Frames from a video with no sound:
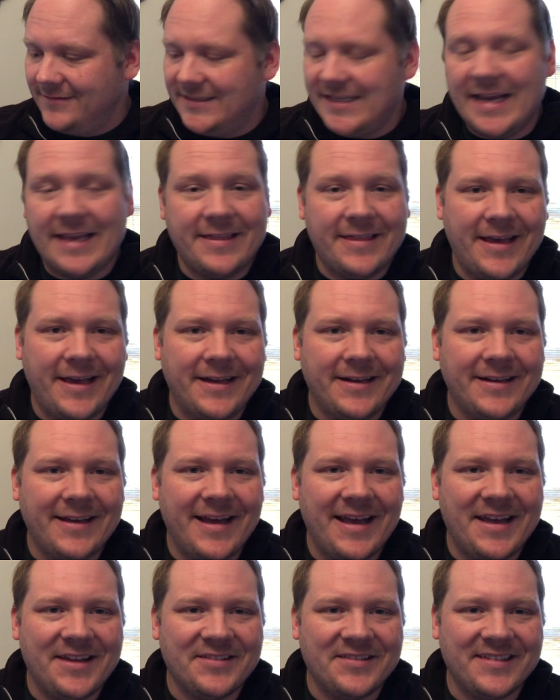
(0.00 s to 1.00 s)
take that
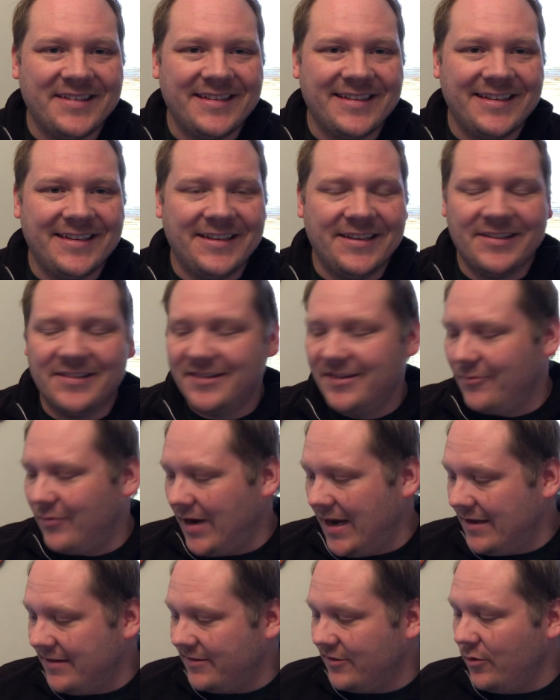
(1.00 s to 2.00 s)
as it is,
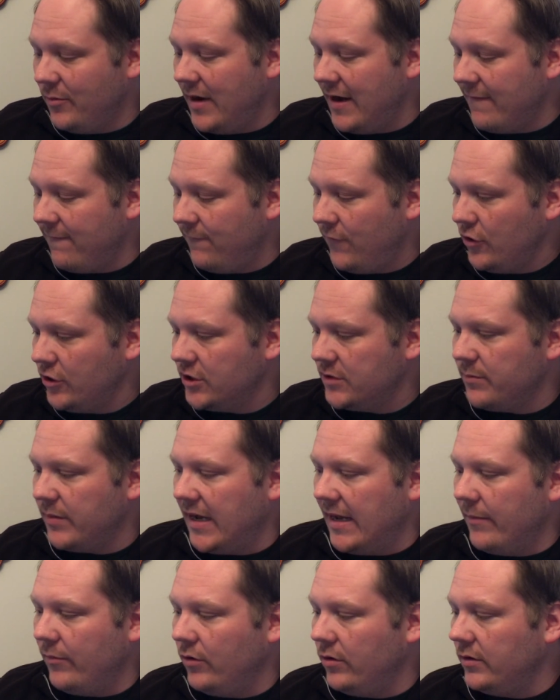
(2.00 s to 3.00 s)
right? So my first
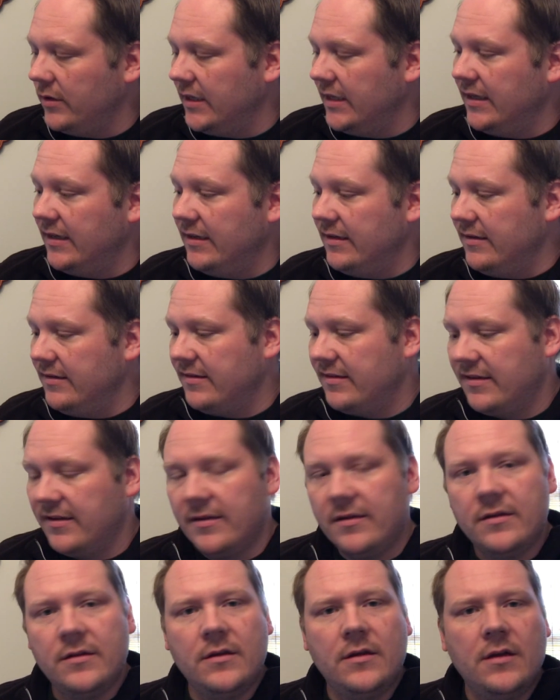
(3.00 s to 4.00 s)
Bible is
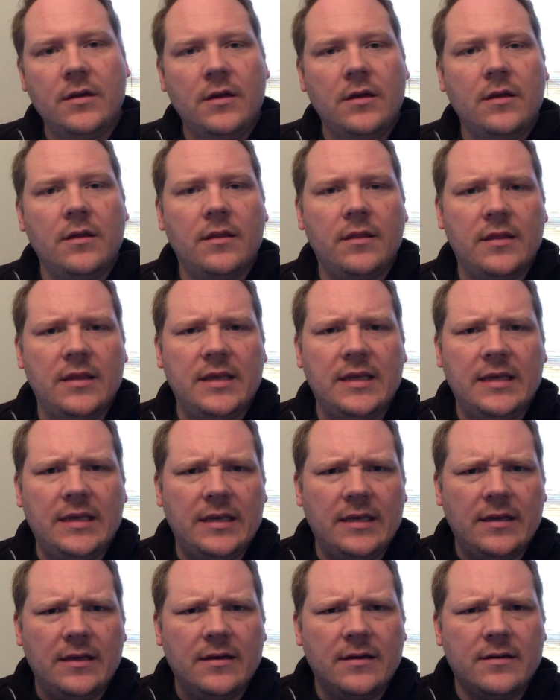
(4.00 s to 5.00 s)

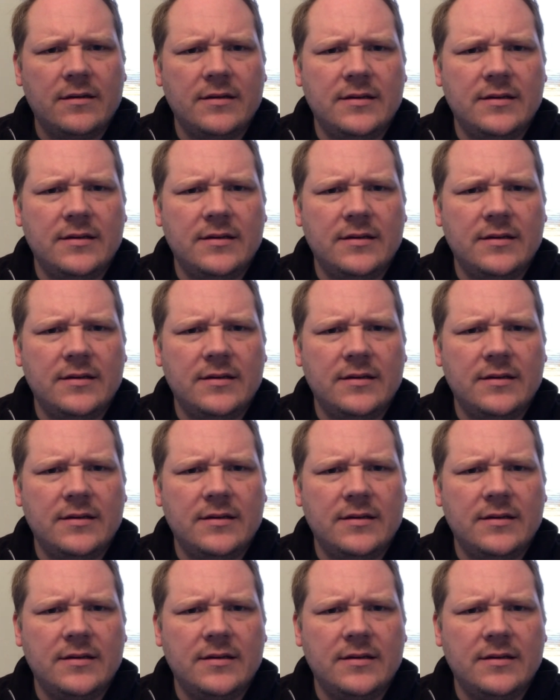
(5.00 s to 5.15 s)
the